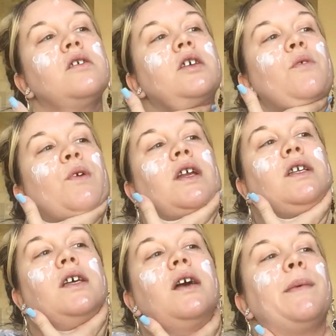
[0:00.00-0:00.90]
So what
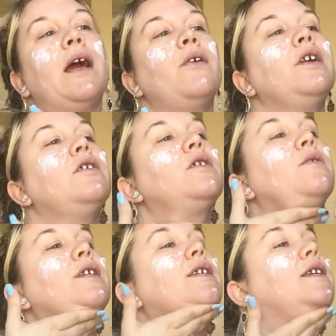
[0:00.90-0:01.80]
is up? How are y'all
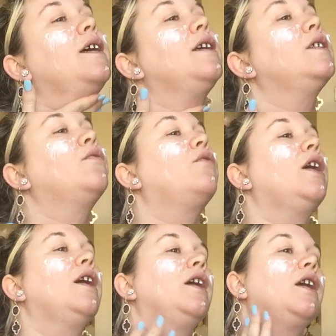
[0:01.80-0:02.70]
doing? Today is
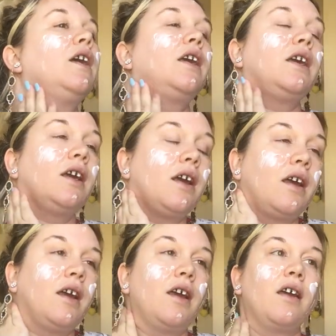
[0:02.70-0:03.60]
Friday,
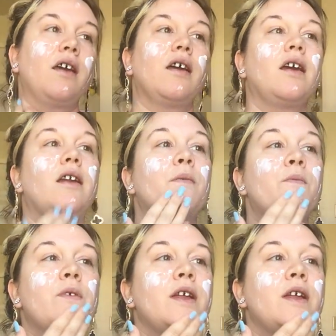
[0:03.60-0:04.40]
and I'm